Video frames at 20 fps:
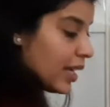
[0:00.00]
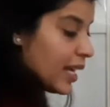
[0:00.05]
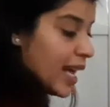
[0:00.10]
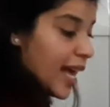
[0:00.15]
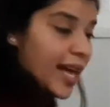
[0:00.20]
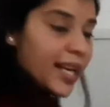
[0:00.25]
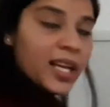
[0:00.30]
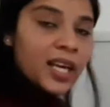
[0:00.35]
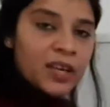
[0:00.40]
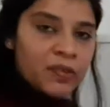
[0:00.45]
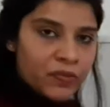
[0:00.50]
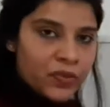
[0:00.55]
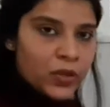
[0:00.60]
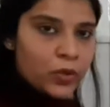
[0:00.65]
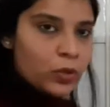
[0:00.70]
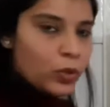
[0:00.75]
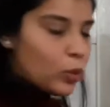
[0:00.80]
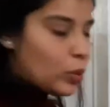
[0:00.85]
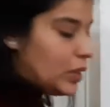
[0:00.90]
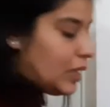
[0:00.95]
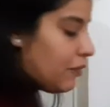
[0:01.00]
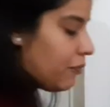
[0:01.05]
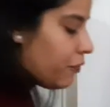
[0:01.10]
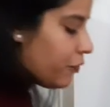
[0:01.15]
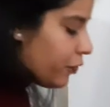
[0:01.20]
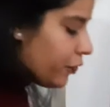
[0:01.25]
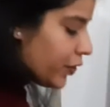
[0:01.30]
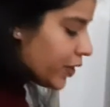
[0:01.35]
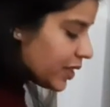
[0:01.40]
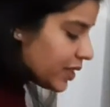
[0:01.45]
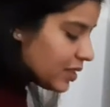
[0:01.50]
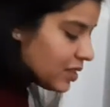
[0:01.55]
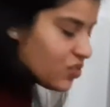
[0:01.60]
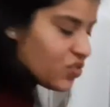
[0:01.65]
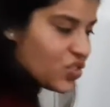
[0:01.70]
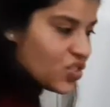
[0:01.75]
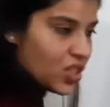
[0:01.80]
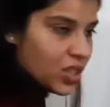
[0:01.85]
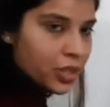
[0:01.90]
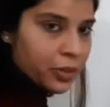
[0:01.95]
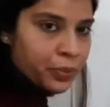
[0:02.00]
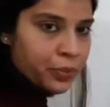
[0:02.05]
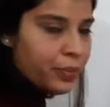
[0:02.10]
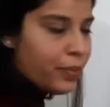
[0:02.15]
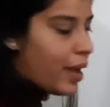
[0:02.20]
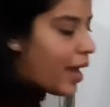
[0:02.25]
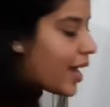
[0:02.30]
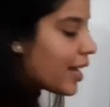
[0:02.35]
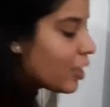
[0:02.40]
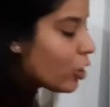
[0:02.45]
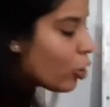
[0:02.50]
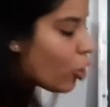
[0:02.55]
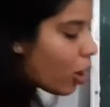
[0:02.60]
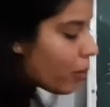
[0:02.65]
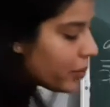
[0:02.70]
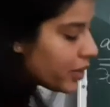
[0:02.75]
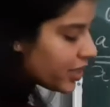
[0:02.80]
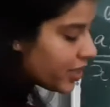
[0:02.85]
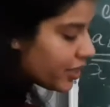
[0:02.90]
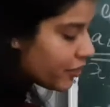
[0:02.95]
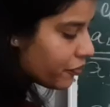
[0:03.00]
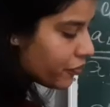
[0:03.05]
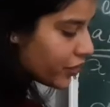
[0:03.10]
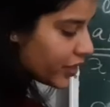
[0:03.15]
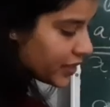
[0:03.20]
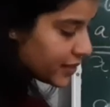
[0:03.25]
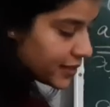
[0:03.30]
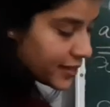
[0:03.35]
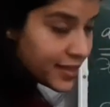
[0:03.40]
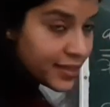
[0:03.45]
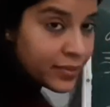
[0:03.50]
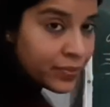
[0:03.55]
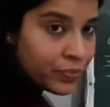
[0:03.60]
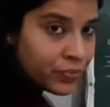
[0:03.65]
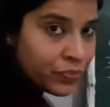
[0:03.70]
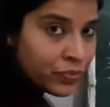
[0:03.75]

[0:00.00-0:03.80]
and if you know the first term and common difference,